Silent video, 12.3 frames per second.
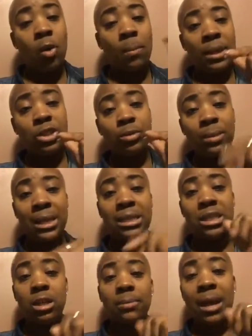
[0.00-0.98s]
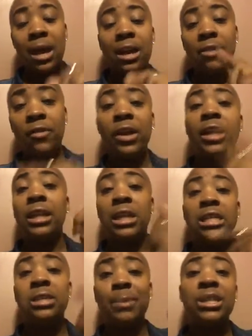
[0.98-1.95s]
but you might still be out here fucking
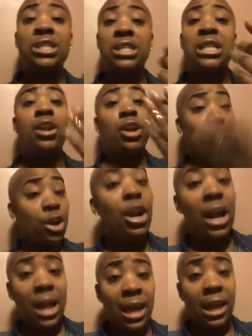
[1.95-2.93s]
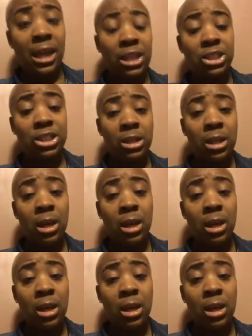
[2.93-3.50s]
these bitches that are your age